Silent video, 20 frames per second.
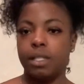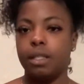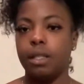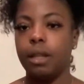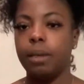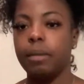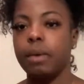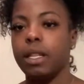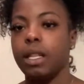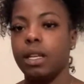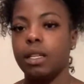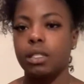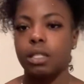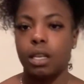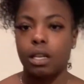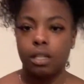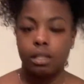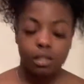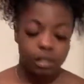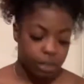let me let
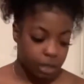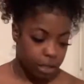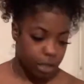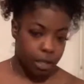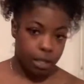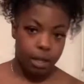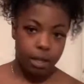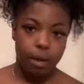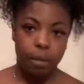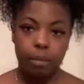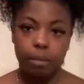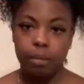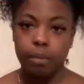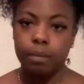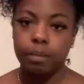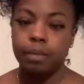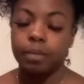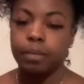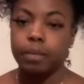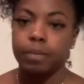y'all see
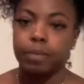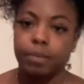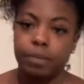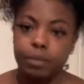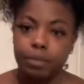it.